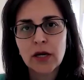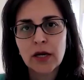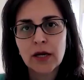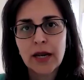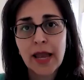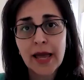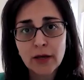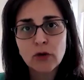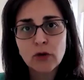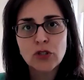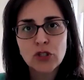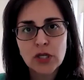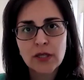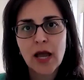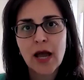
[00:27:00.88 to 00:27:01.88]

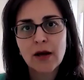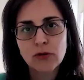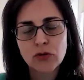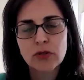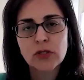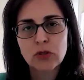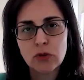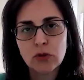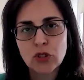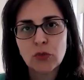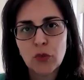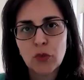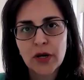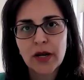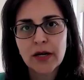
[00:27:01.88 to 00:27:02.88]
language in the House
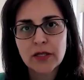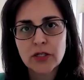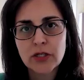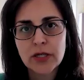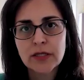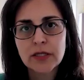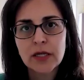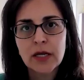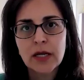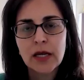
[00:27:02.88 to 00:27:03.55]
Resolution 100.